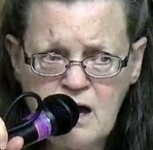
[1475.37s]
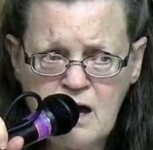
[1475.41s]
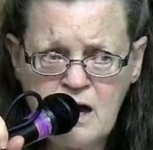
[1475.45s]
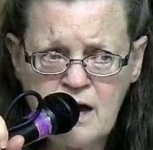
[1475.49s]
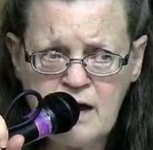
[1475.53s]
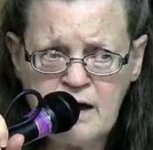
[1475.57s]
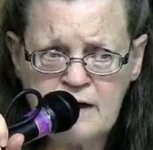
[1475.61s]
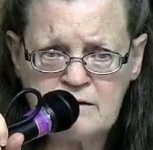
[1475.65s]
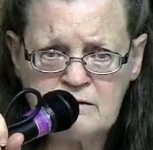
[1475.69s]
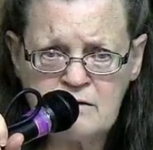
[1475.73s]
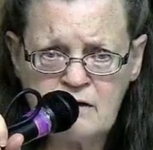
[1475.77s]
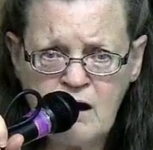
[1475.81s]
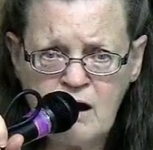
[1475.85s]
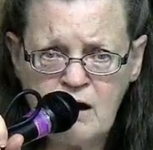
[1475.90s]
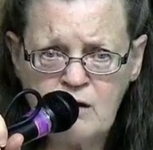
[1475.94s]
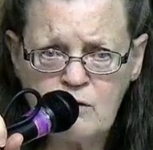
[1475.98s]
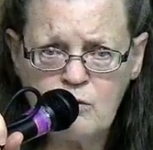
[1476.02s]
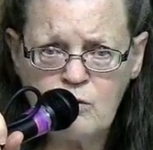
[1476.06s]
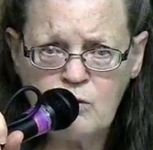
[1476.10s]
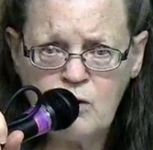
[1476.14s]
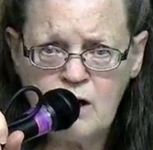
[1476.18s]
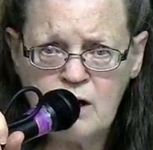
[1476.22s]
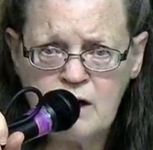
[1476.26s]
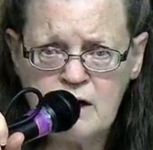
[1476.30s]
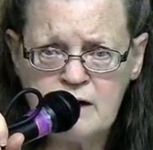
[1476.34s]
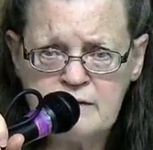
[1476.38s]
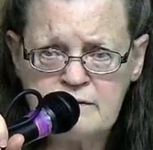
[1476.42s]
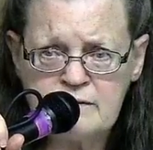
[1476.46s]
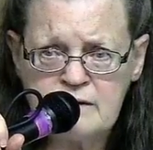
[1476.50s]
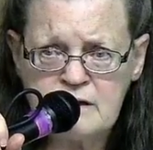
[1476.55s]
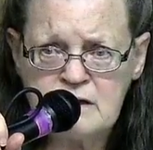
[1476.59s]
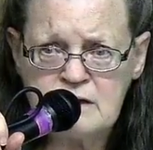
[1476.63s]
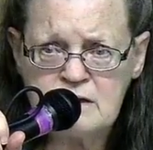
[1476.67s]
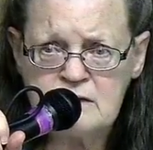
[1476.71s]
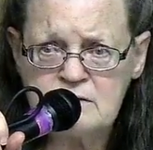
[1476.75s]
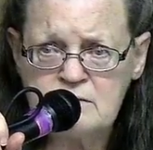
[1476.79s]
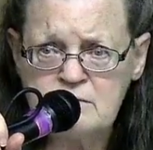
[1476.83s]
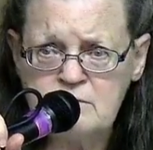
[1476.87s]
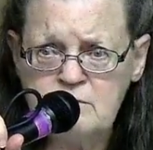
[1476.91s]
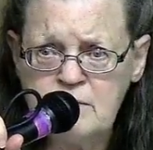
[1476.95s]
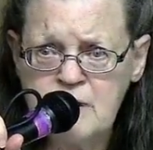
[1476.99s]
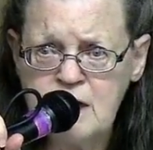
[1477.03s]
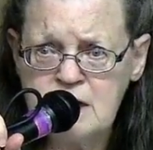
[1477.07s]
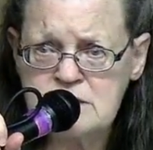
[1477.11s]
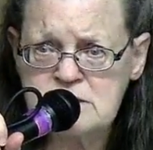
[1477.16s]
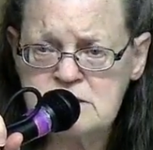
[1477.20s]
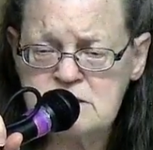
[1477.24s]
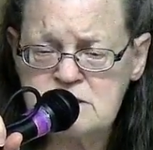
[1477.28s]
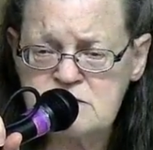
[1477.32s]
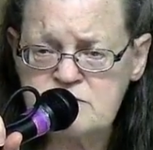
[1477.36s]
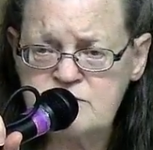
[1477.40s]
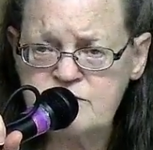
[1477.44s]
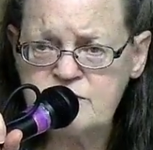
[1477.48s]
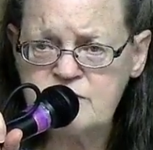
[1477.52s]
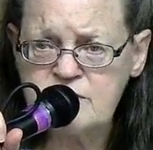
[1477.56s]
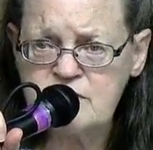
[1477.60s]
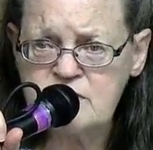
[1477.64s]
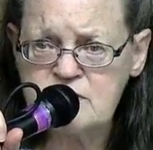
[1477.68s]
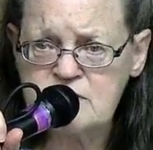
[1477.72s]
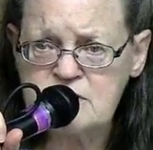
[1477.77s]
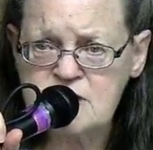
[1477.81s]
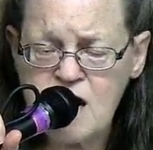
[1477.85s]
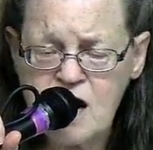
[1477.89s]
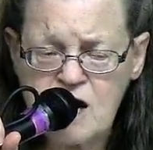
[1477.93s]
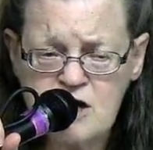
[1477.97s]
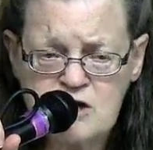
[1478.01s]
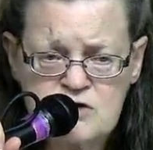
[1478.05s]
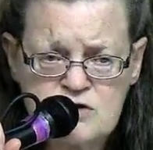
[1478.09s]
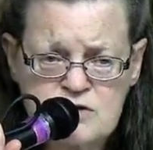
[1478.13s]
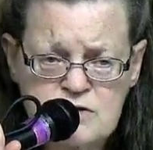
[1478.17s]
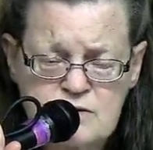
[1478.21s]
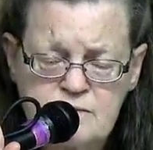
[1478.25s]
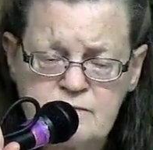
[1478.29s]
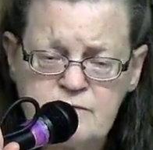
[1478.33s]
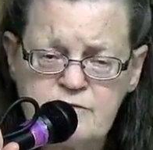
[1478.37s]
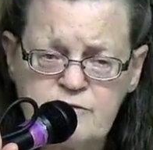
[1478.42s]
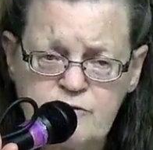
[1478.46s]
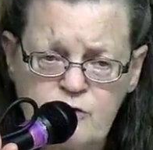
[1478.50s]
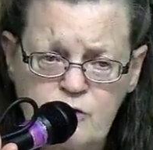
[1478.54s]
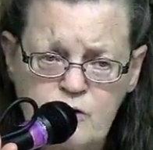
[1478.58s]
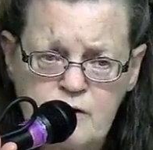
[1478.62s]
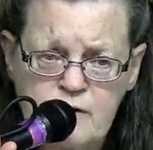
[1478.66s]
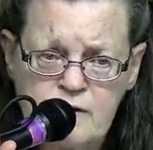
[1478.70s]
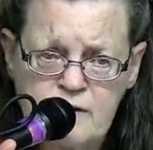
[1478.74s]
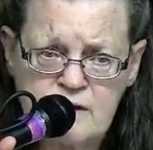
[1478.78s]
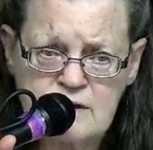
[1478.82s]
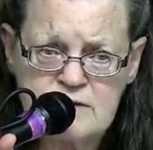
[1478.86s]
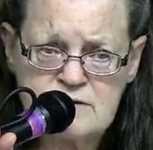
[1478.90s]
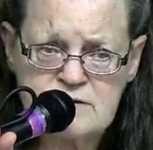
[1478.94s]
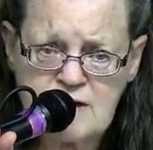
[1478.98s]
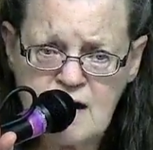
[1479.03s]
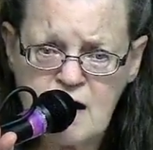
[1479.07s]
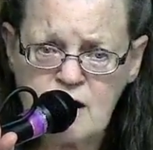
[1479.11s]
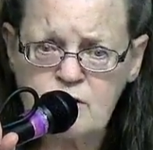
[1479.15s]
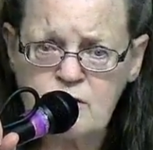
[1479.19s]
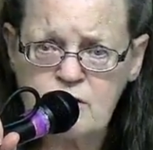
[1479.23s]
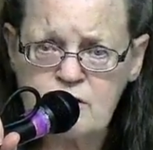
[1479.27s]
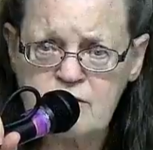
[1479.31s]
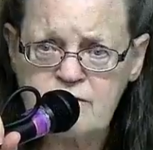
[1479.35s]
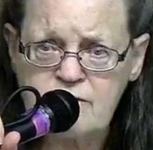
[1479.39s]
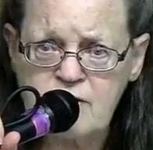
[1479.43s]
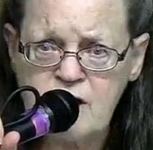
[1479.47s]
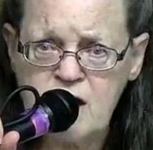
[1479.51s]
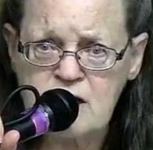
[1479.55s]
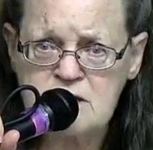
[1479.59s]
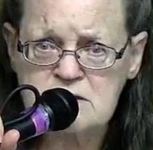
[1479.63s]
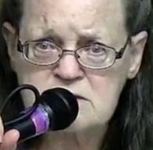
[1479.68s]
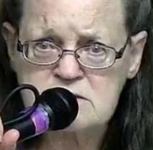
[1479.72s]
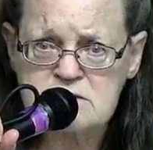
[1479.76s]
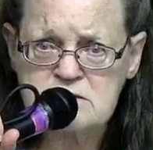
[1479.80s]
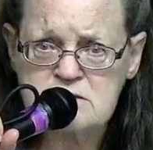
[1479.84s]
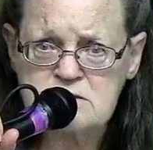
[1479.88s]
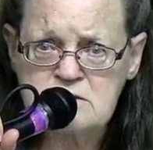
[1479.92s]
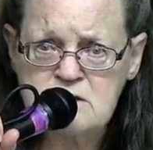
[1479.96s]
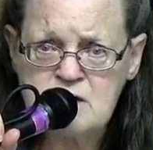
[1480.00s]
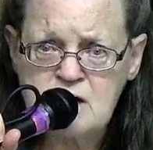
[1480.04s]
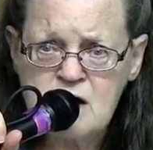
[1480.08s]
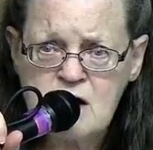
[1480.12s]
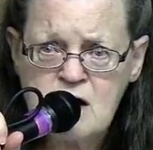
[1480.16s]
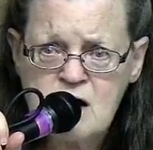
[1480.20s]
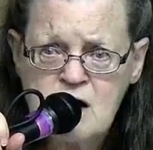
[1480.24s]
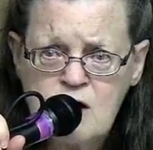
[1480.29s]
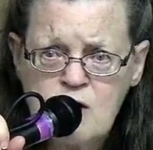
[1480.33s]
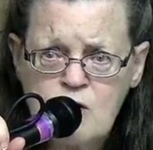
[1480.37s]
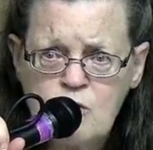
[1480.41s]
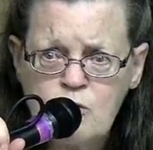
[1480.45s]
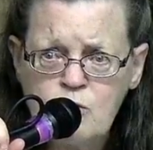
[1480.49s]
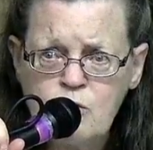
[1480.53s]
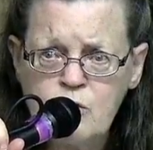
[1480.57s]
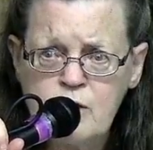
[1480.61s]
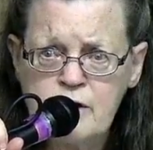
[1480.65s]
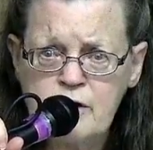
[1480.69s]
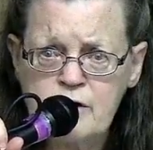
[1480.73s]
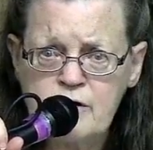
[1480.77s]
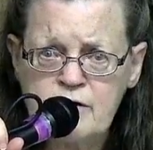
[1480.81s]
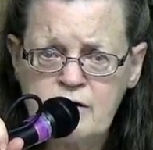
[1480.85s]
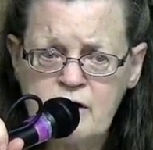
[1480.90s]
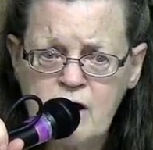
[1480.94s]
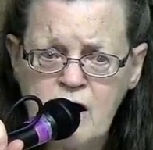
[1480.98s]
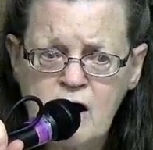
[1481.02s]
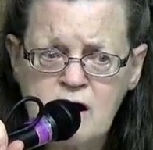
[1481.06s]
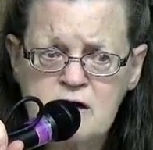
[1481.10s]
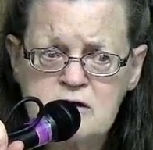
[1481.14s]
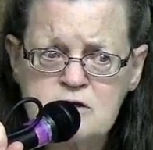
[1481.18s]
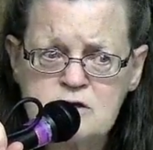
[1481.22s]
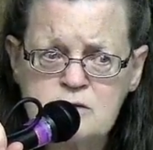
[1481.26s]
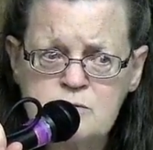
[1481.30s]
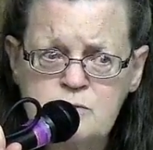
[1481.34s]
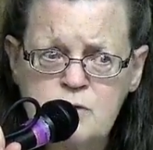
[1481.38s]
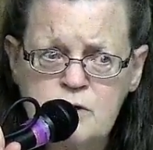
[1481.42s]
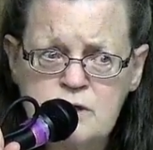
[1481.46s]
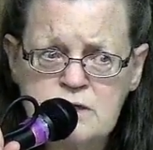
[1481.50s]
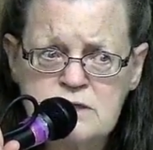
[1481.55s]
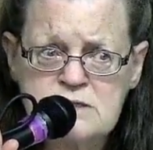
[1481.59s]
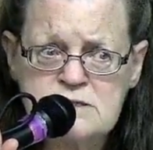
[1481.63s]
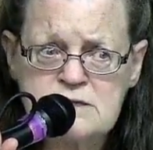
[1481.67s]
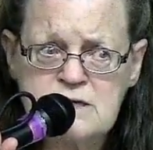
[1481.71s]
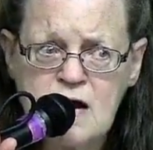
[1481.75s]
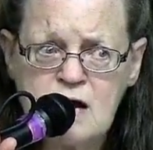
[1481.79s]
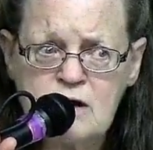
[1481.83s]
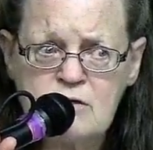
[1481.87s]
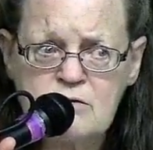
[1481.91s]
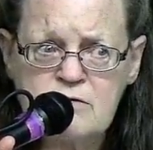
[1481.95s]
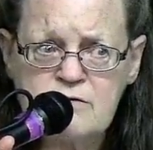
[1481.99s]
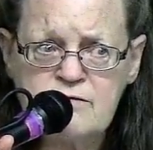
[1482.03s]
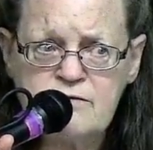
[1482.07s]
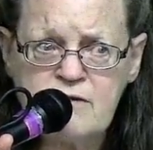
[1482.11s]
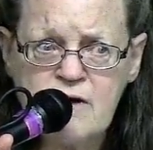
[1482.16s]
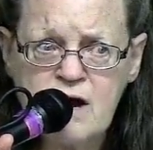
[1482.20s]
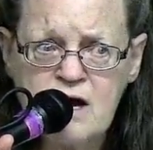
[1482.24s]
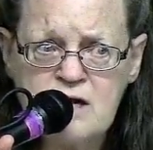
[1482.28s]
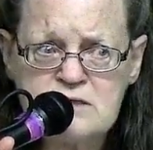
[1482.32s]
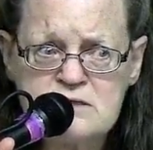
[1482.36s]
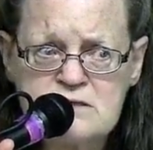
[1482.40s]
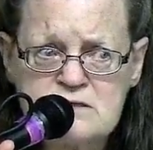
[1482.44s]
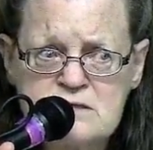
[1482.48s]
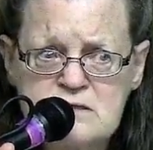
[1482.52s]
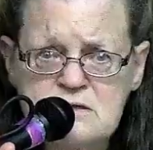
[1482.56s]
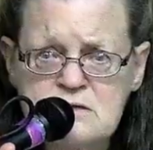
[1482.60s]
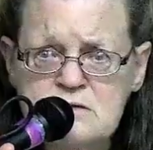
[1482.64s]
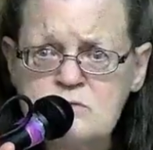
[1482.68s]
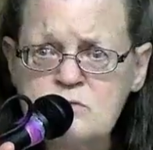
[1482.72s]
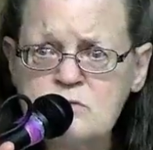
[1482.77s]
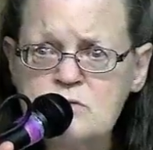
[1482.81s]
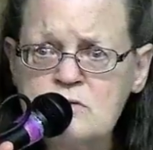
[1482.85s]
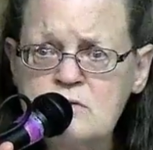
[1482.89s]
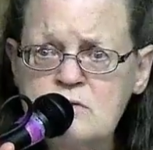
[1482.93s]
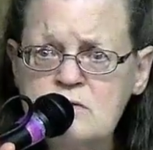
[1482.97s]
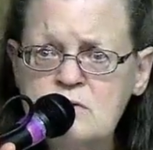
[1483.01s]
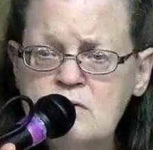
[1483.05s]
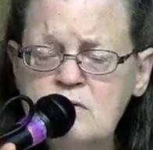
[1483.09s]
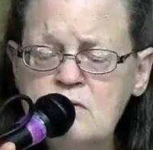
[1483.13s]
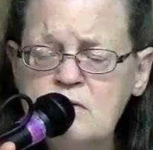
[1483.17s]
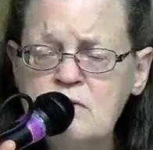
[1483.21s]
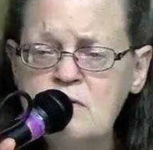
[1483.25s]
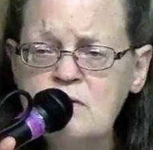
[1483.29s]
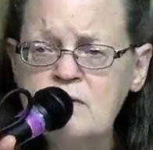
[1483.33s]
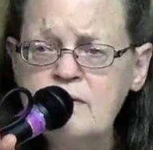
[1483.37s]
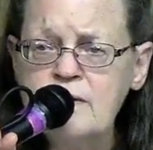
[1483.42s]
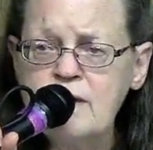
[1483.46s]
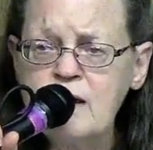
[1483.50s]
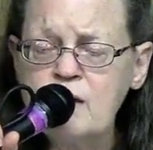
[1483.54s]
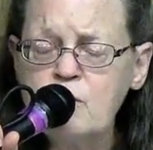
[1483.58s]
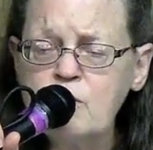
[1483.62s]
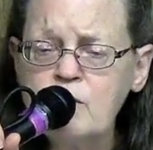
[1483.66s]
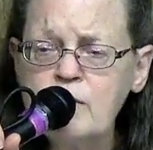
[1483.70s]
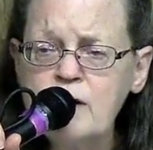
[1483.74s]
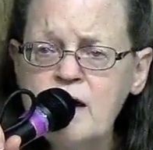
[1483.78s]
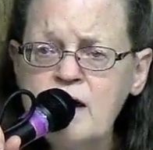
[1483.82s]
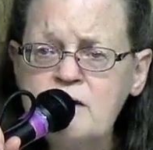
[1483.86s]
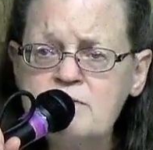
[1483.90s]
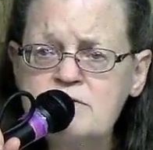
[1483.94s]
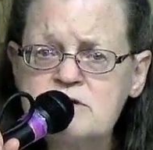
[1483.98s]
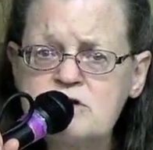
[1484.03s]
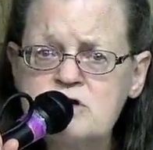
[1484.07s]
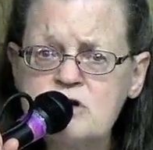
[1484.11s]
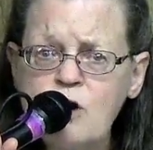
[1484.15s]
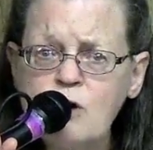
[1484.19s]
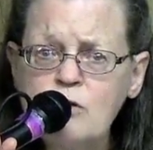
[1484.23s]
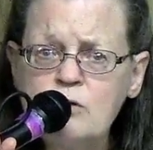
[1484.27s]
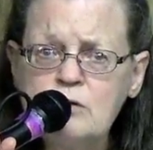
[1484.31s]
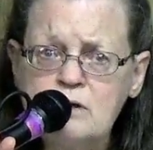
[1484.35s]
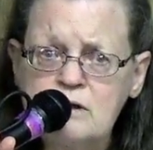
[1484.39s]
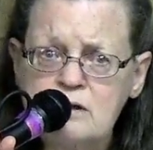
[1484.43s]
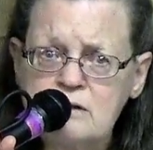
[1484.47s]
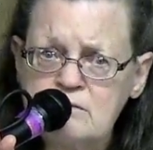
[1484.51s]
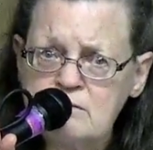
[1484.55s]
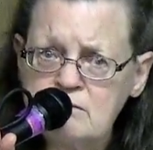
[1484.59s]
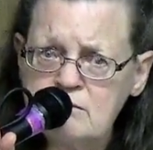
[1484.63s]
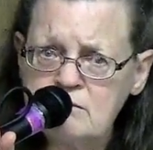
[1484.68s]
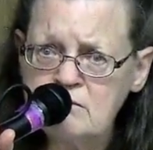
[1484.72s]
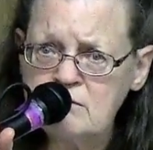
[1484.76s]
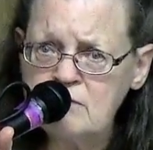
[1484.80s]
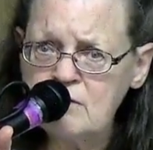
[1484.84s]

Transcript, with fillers: and not one that makes us feel tiresome for the sacrifice. We're not to bring sacrifice that that we have stolen.